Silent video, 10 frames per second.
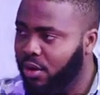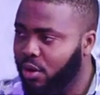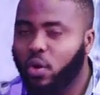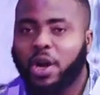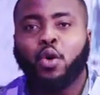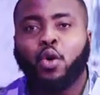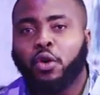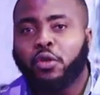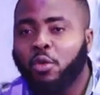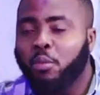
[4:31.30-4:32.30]
When you
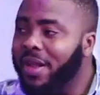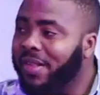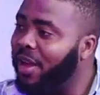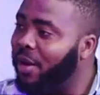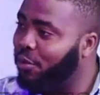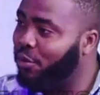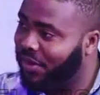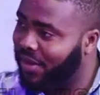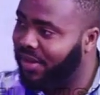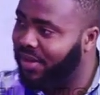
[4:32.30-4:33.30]
automate a
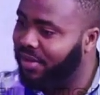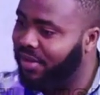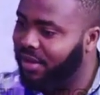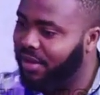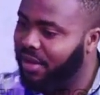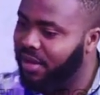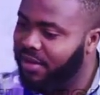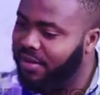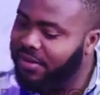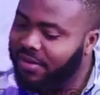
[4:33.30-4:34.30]
process,
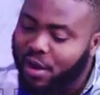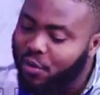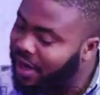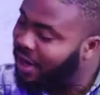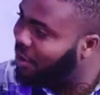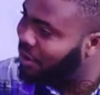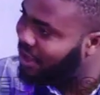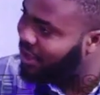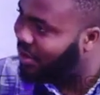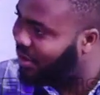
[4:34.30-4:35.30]
sir, we cannot
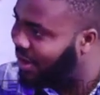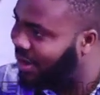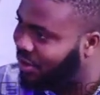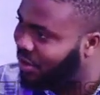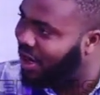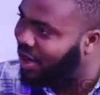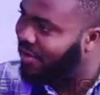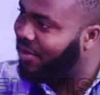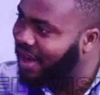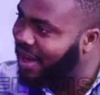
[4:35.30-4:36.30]
change your signature. Now you
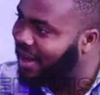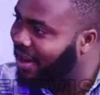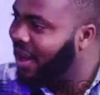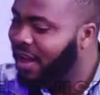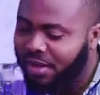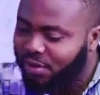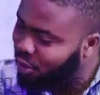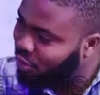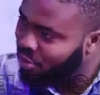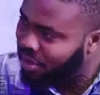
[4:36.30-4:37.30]
have signed it. It's
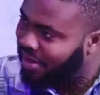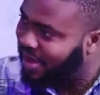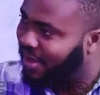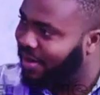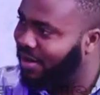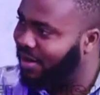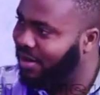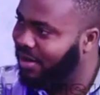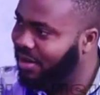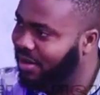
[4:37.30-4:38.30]
automated.
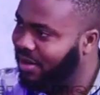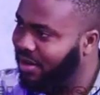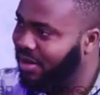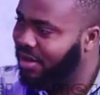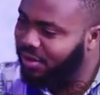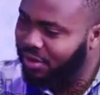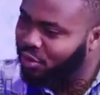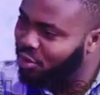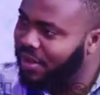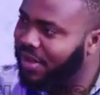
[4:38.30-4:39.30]
It's
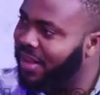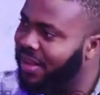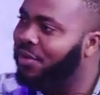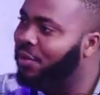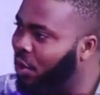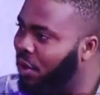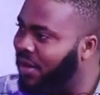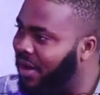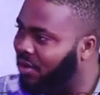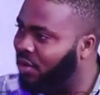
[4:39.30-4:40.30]
automated. It has
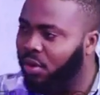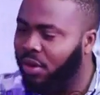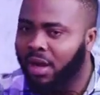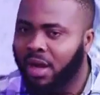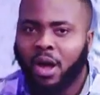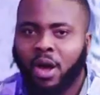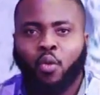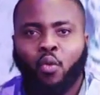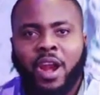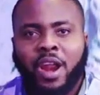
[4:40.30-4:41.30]
gone.
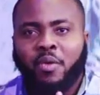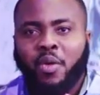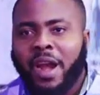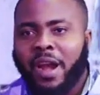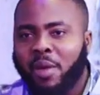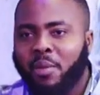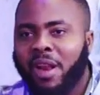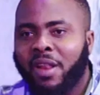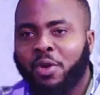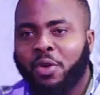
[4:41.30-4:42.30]
When an
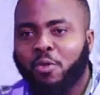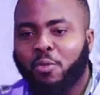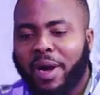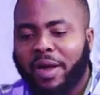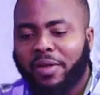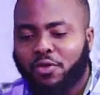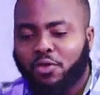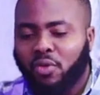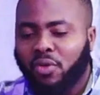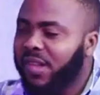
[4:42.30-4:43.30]
email is going to pass
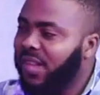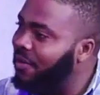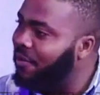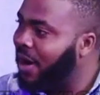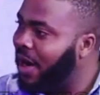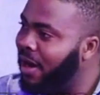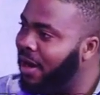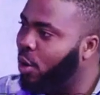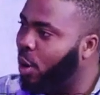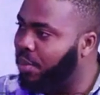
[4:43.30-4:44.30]
through several
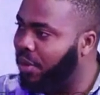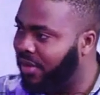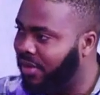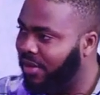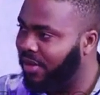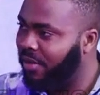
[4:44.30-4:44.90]
copies,